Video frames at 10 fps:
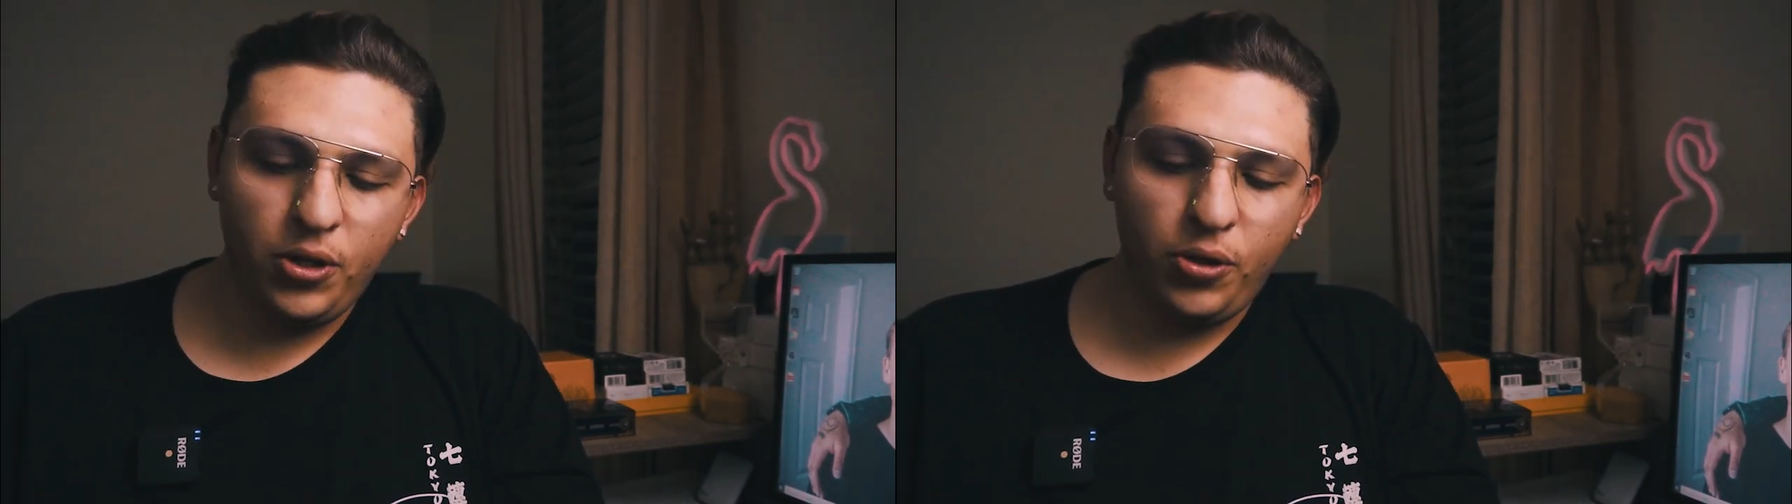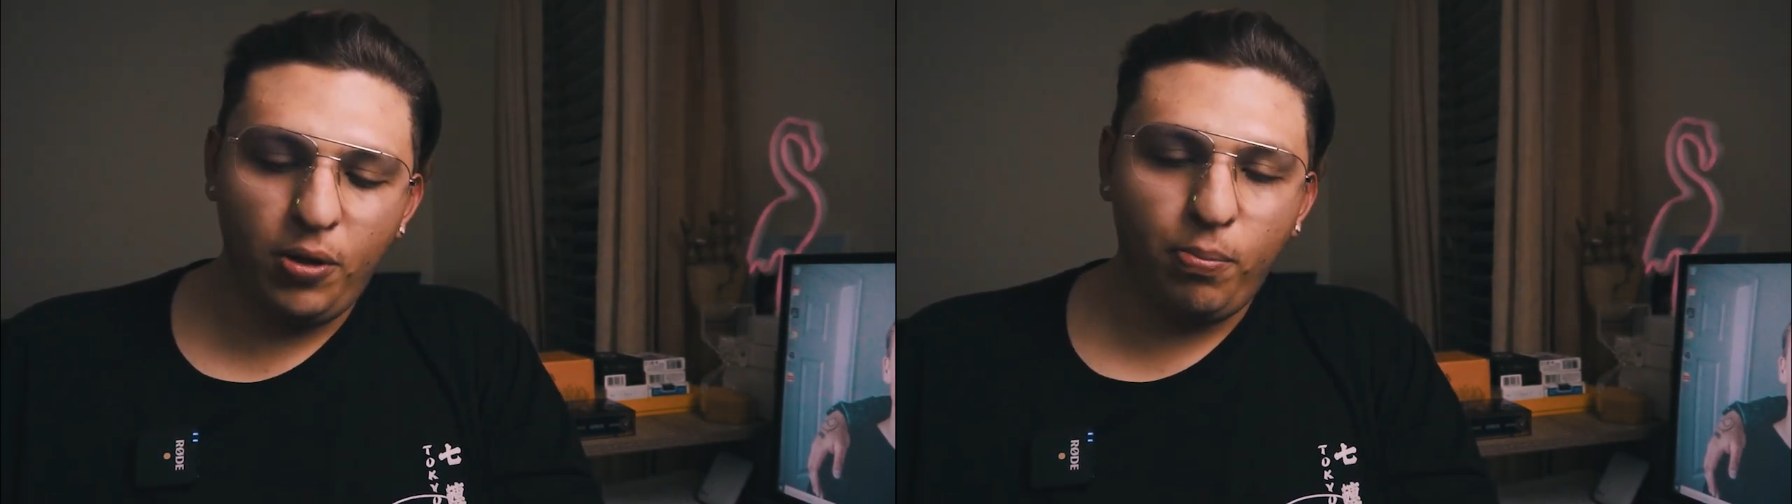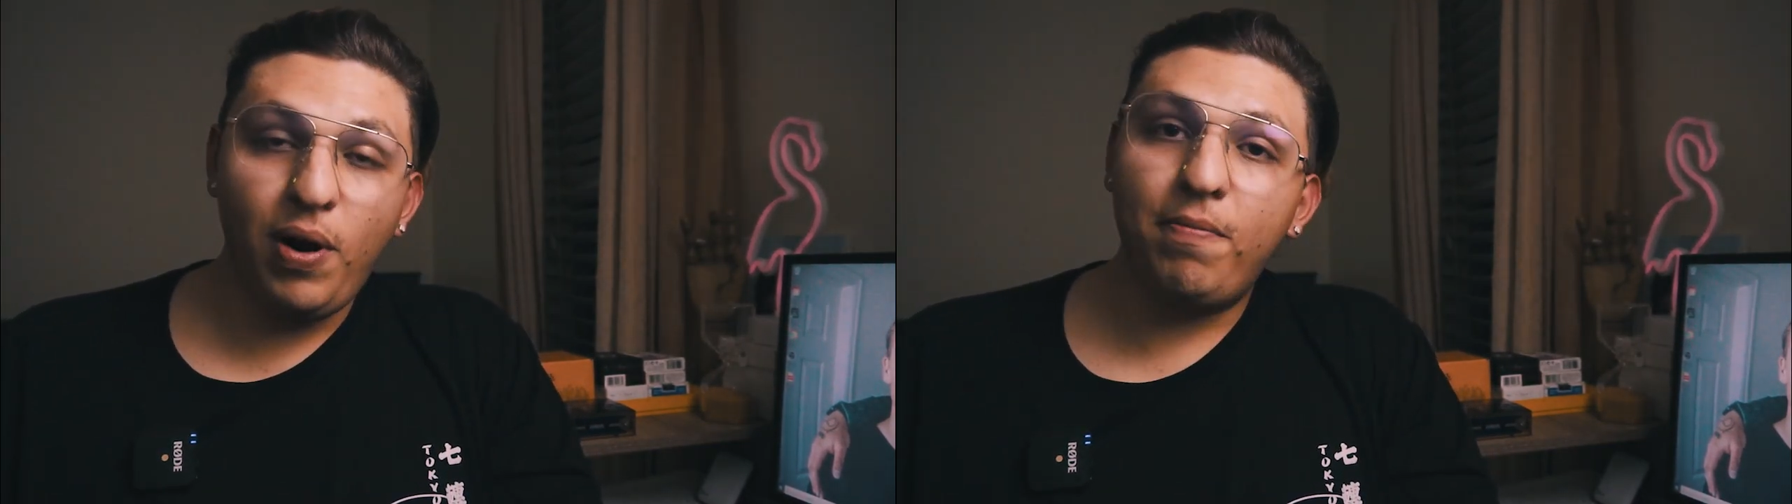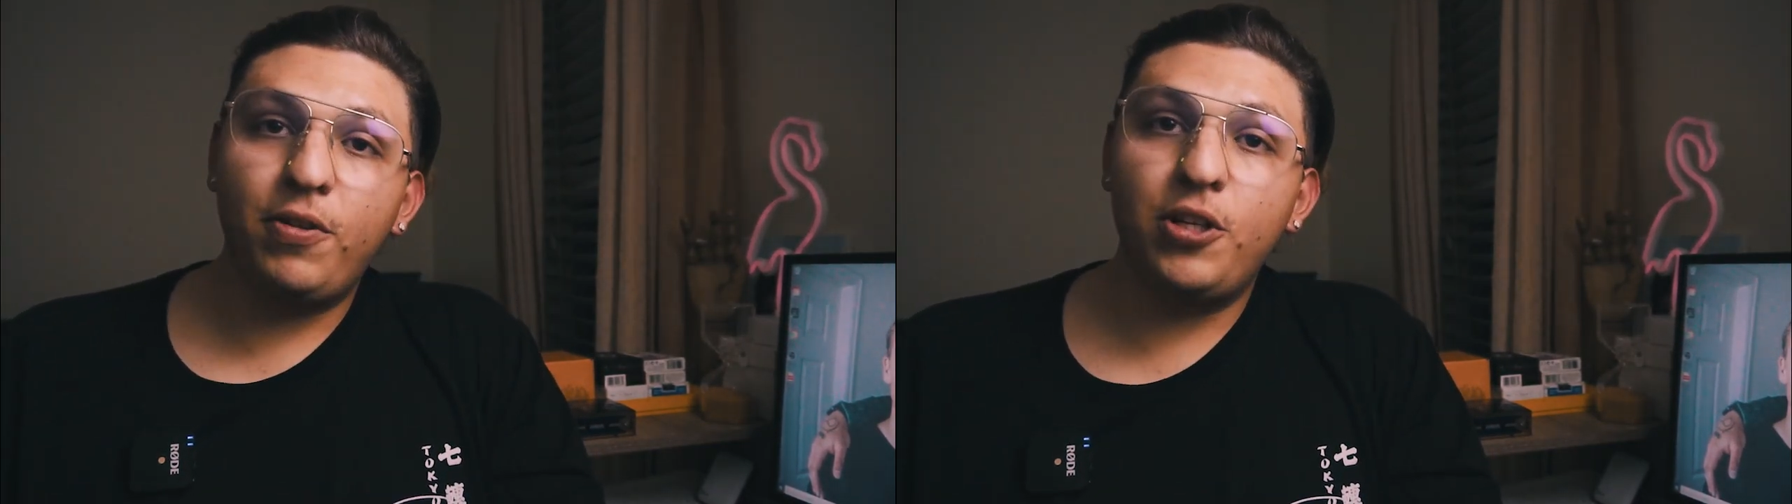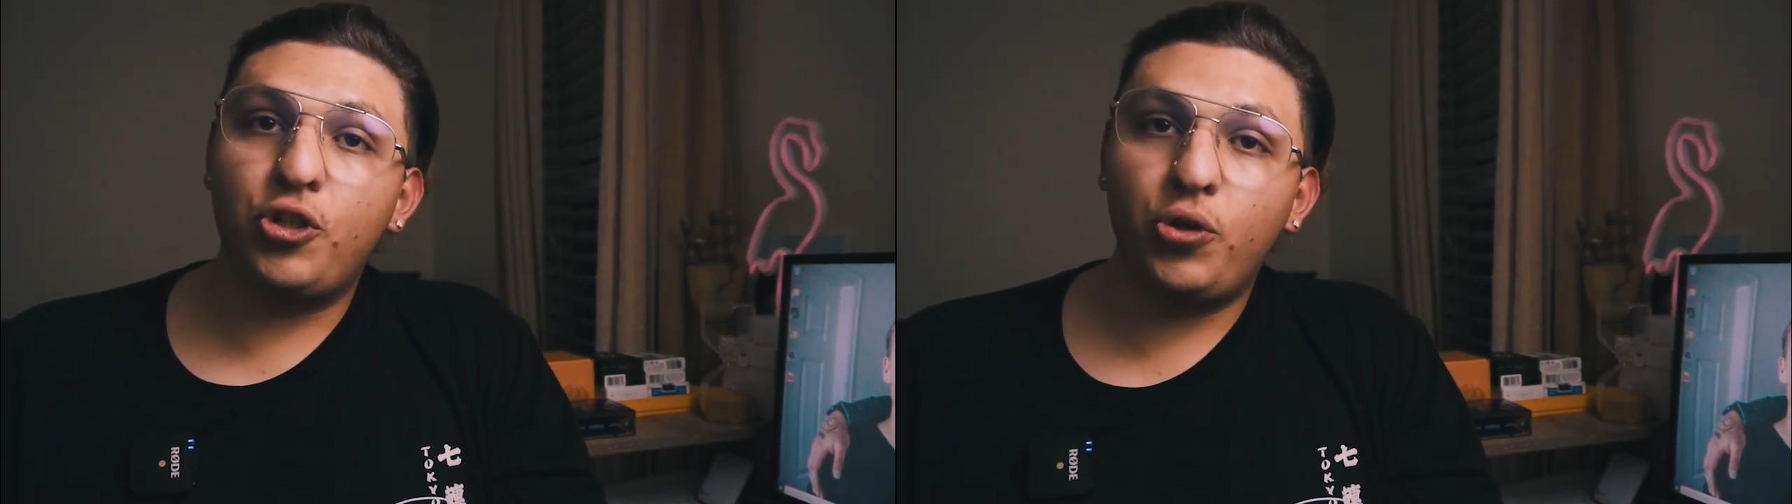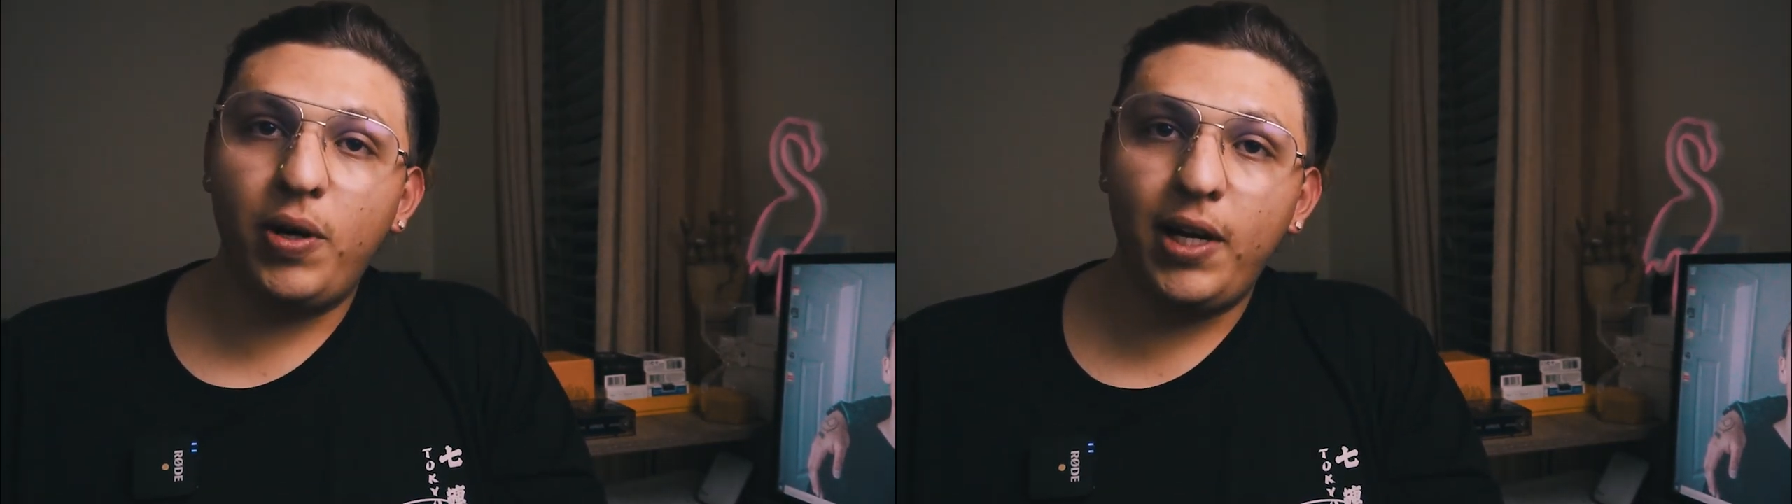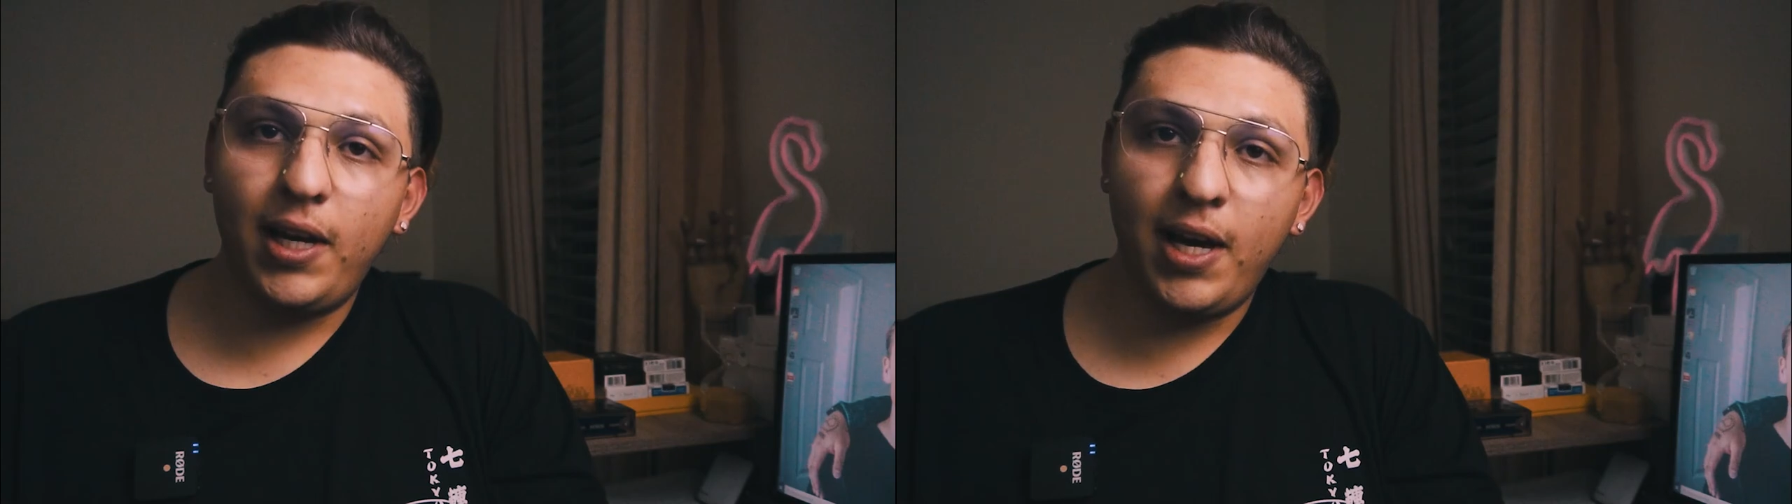So the prep for this trick,